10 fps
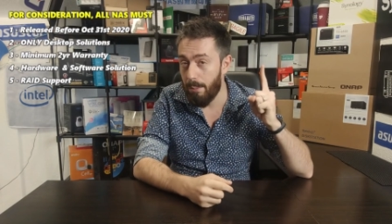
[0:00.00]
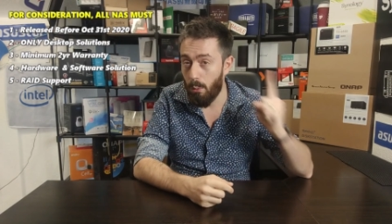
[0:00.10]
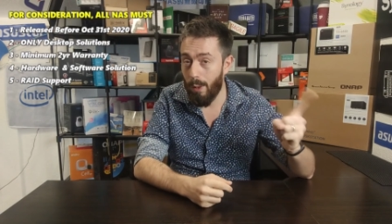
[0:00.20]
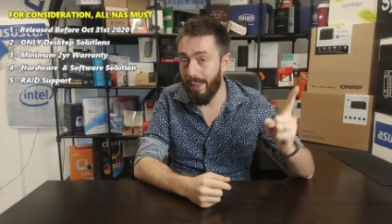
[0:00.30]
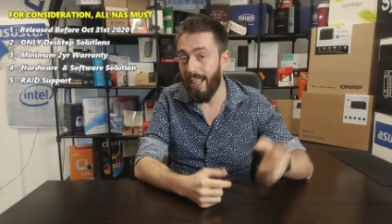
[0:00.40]

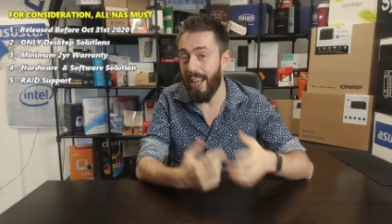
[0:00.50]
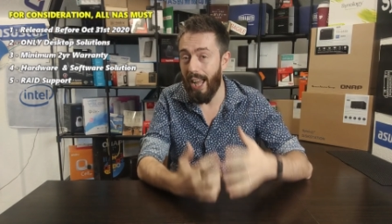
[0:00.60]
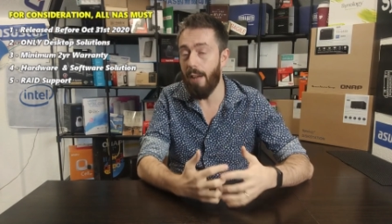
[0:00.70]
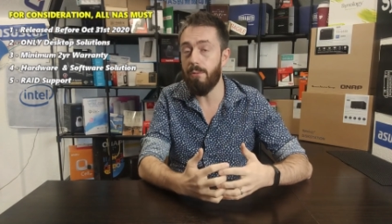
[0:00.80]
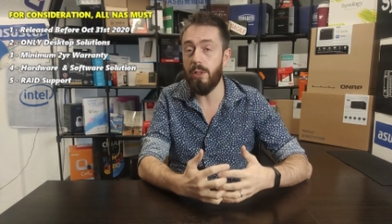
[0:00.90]
Number one, they
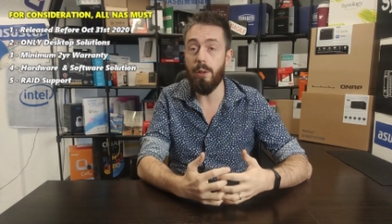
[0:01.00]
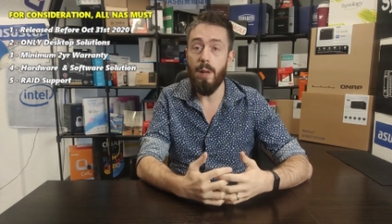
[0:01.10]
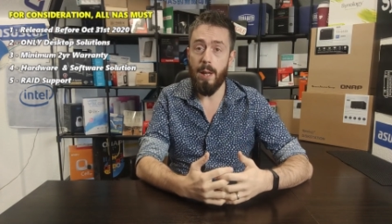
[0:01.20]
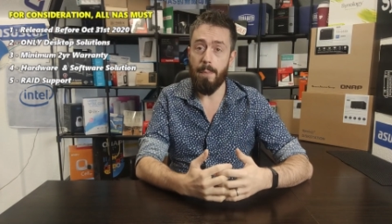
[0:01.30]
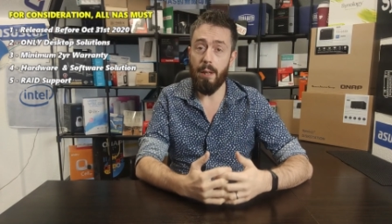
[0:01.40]
have to
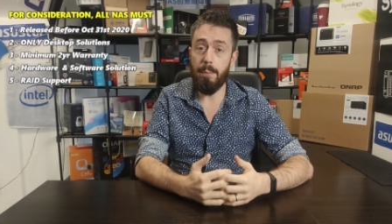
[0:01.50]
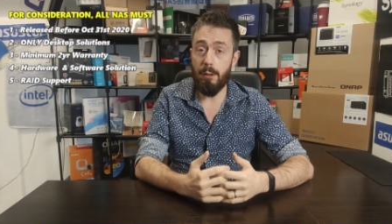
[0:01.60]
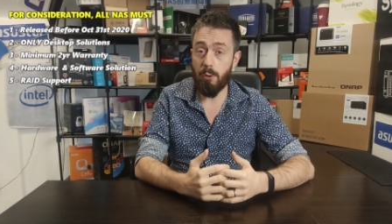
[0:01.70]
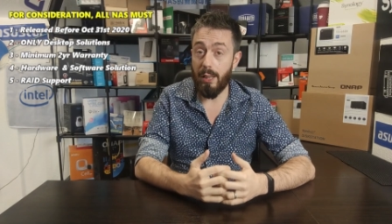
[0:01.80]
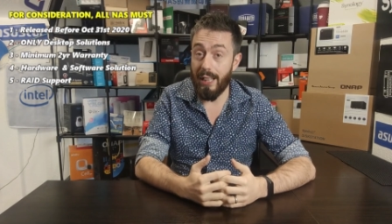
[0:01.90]
have
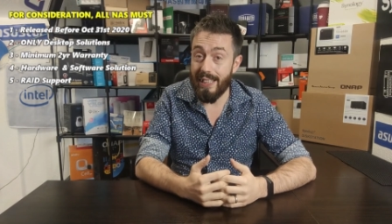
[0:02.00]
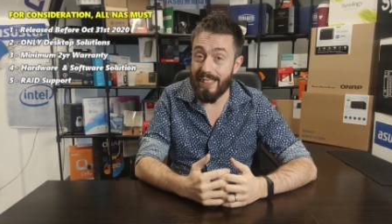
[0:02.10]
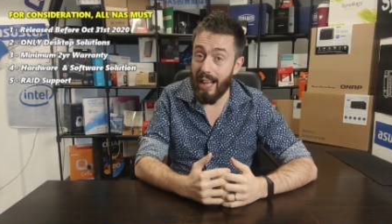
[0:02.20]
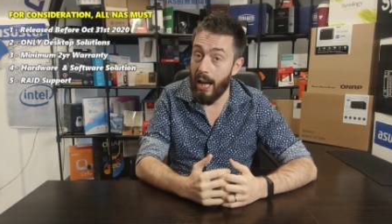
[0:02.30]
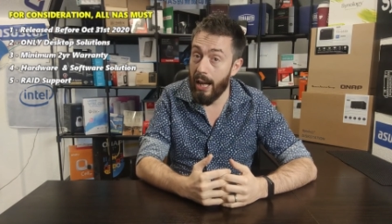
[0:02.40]
been
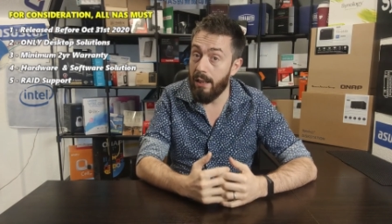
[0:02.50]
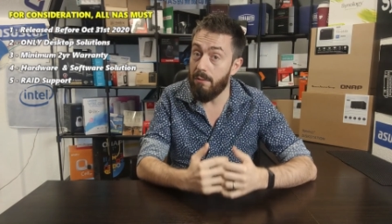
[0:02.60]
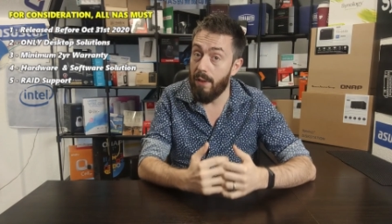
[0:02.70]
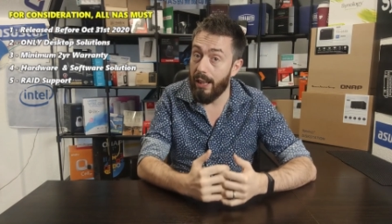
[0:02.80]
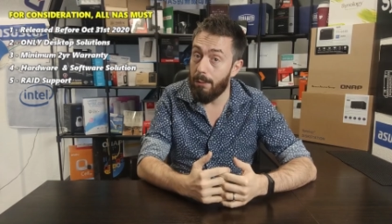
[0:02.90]
released and
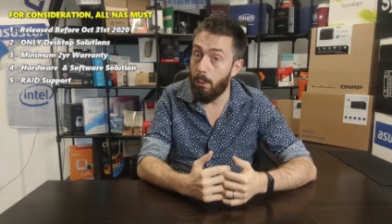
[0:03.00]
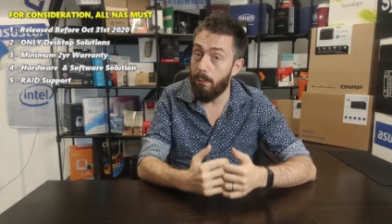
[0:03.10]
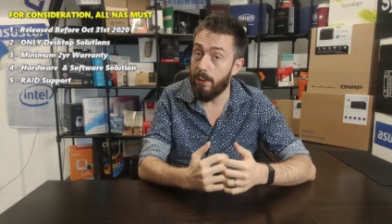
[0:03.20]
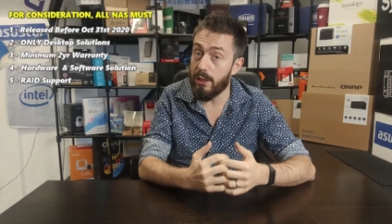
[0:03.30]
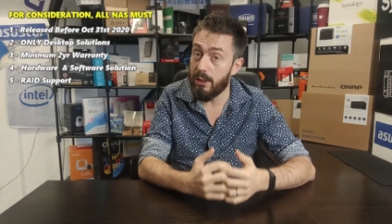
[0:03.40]
available
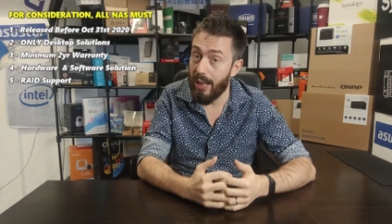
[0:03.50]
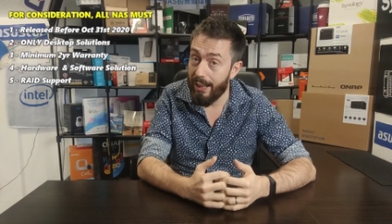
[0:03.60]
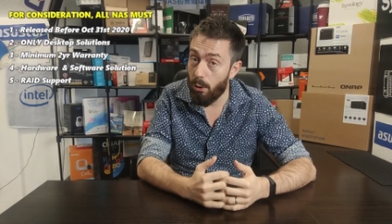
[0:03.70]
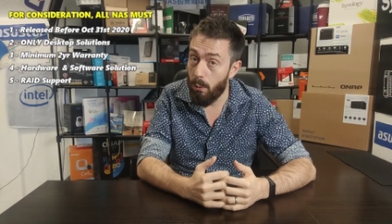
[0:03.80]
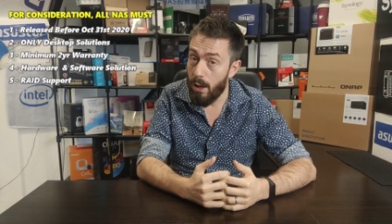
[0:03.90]
for
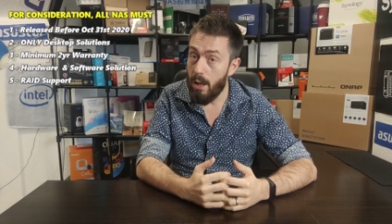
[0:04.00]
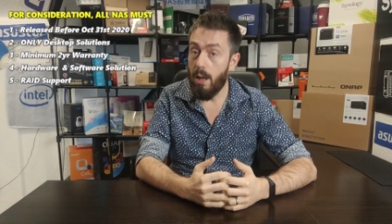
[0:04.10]
sale